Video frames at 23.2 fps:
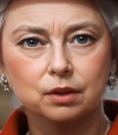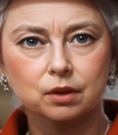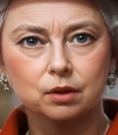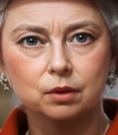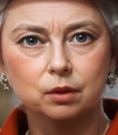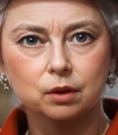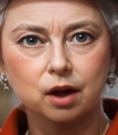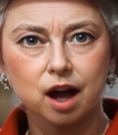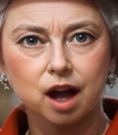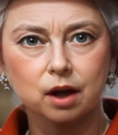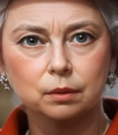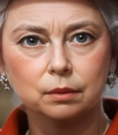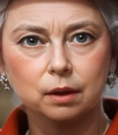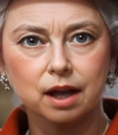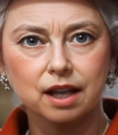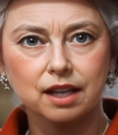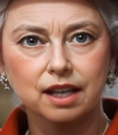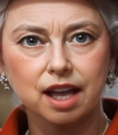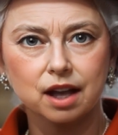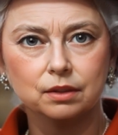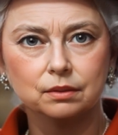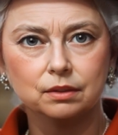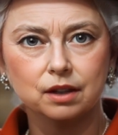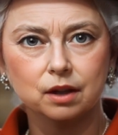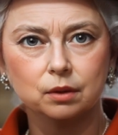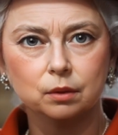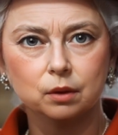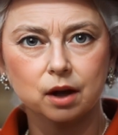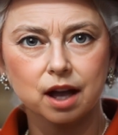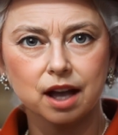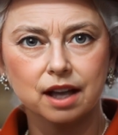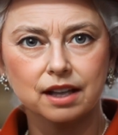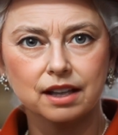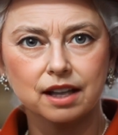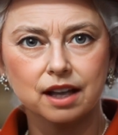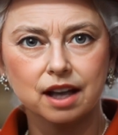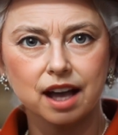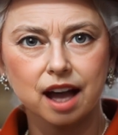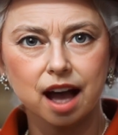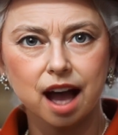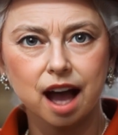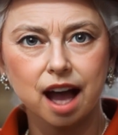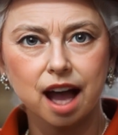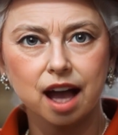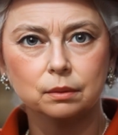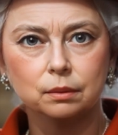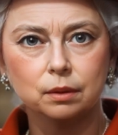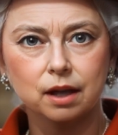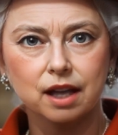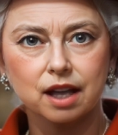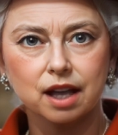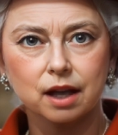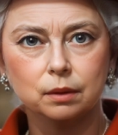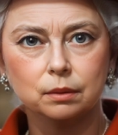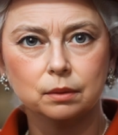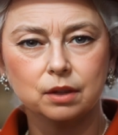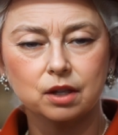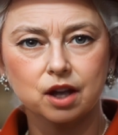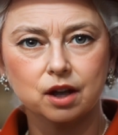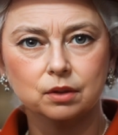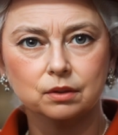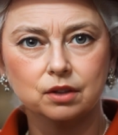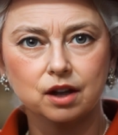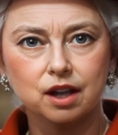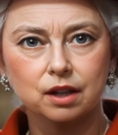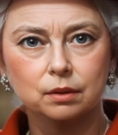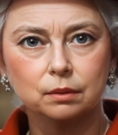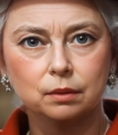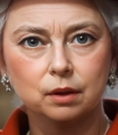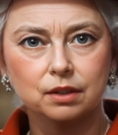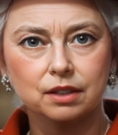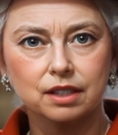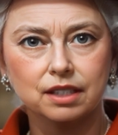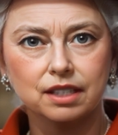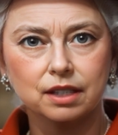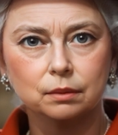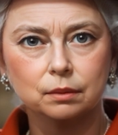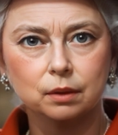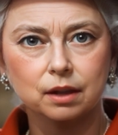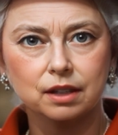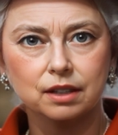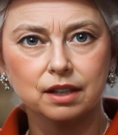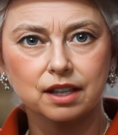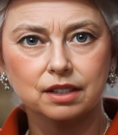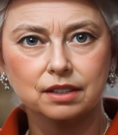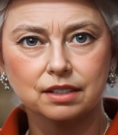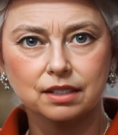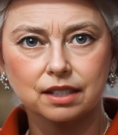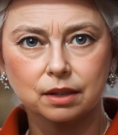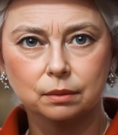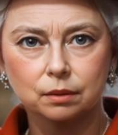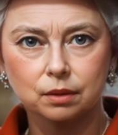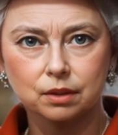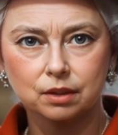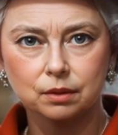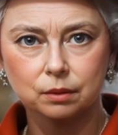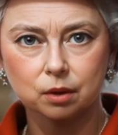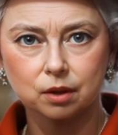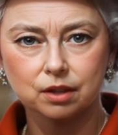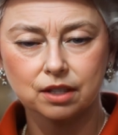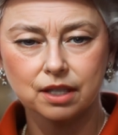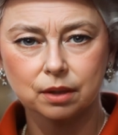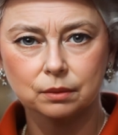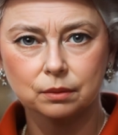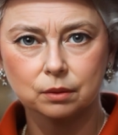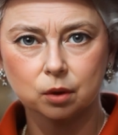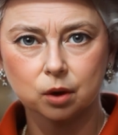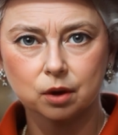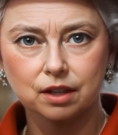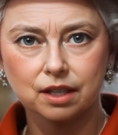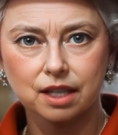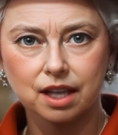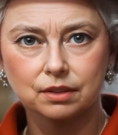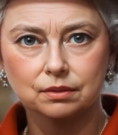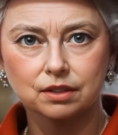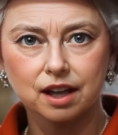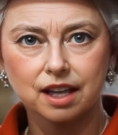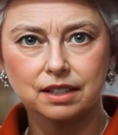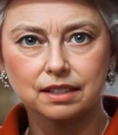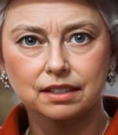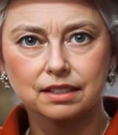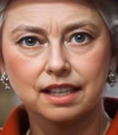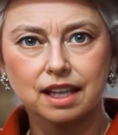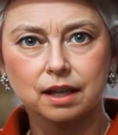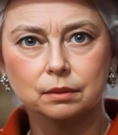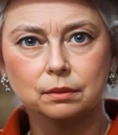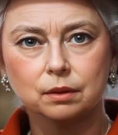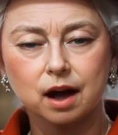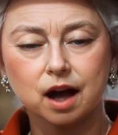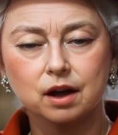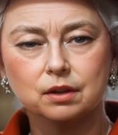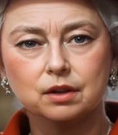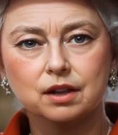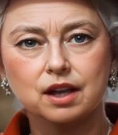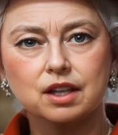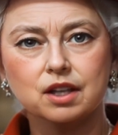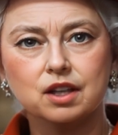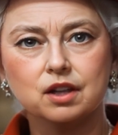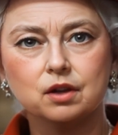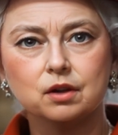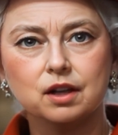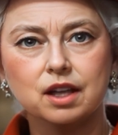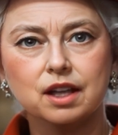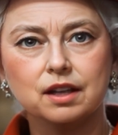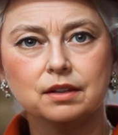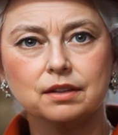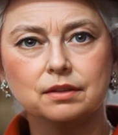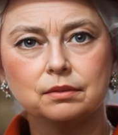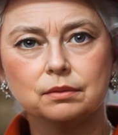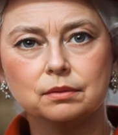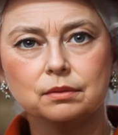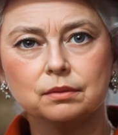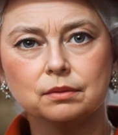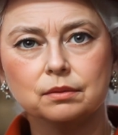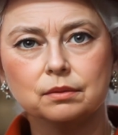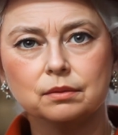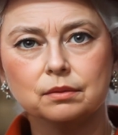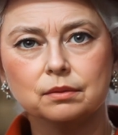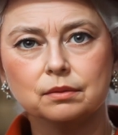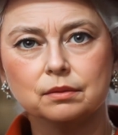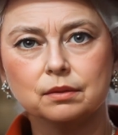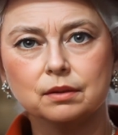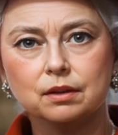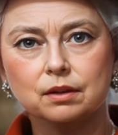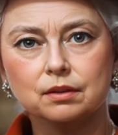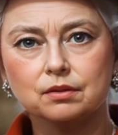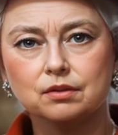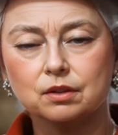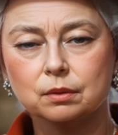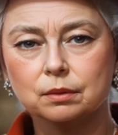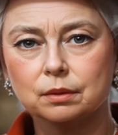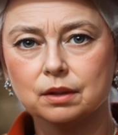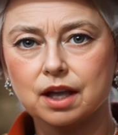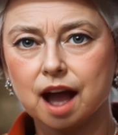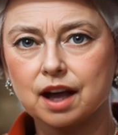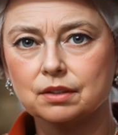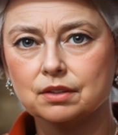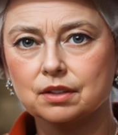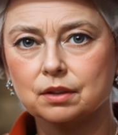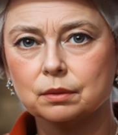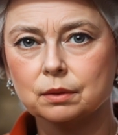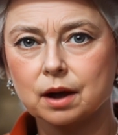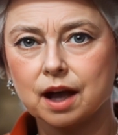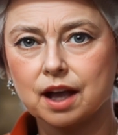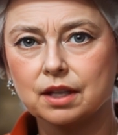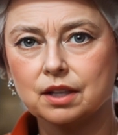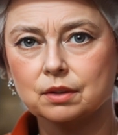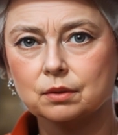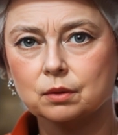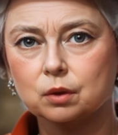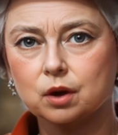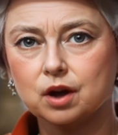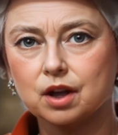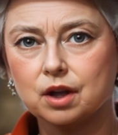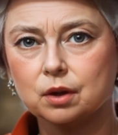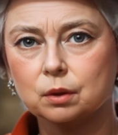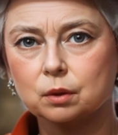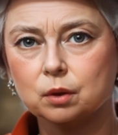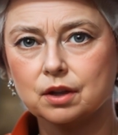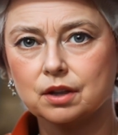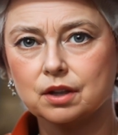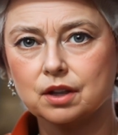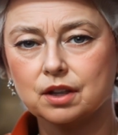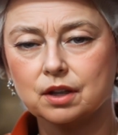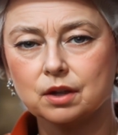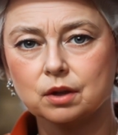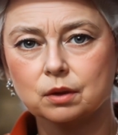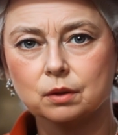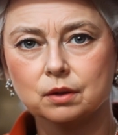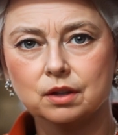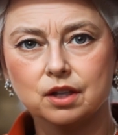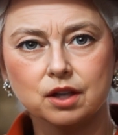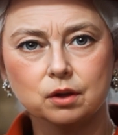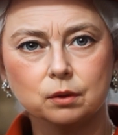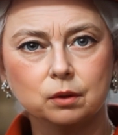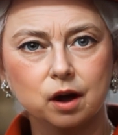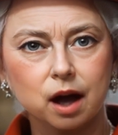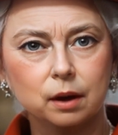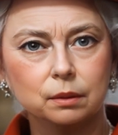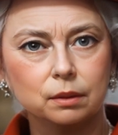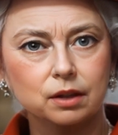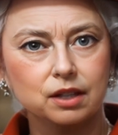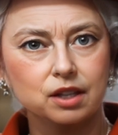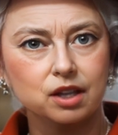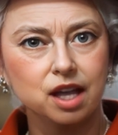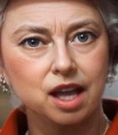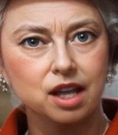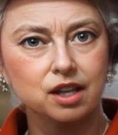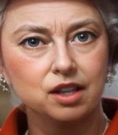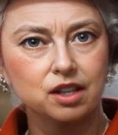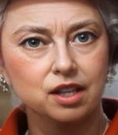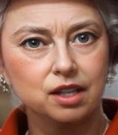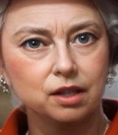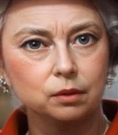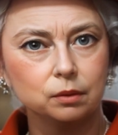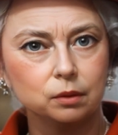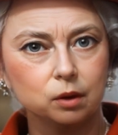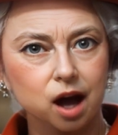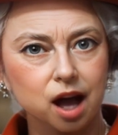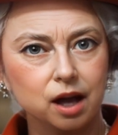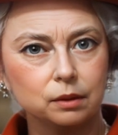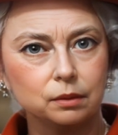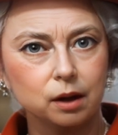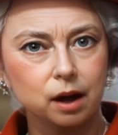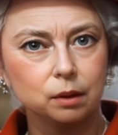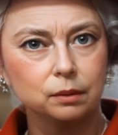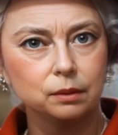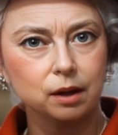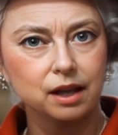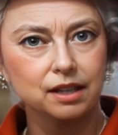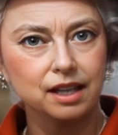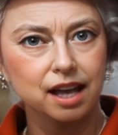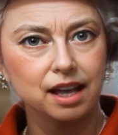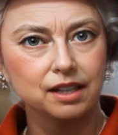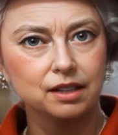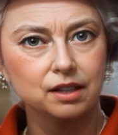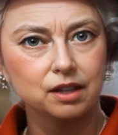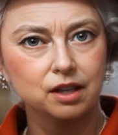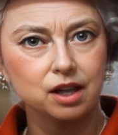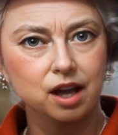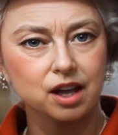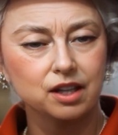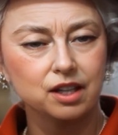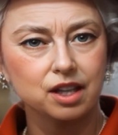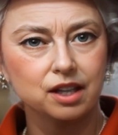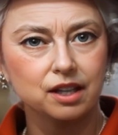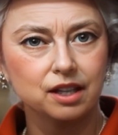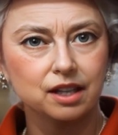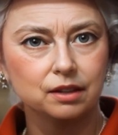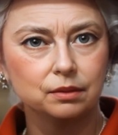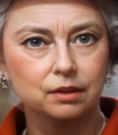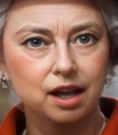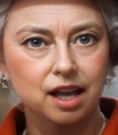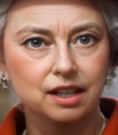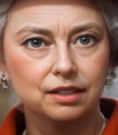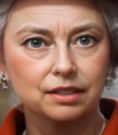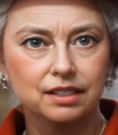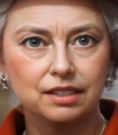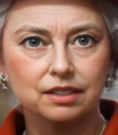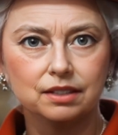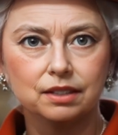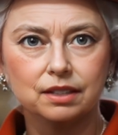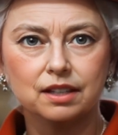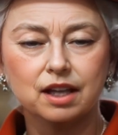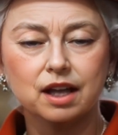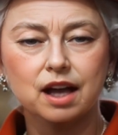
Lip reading: Throughout my life and reign, I have been an observer and participant in some of the most important events in modern history. From the aftermath of World War II to the rapid changes brought about by technological advances,